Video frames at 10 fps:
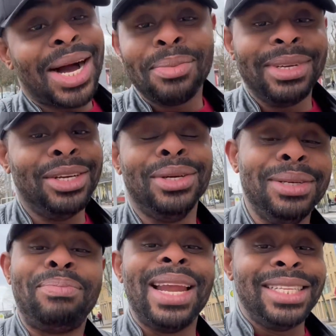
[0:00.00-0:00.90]
He
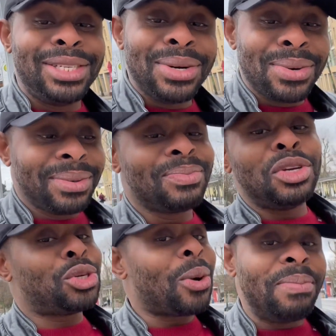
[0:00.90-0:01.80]
plenty, oh. He
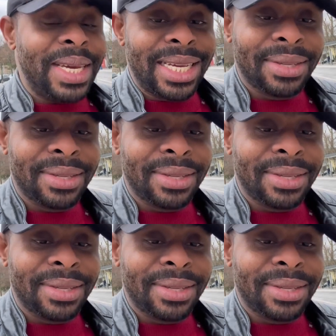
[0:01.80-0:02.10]
shocked me.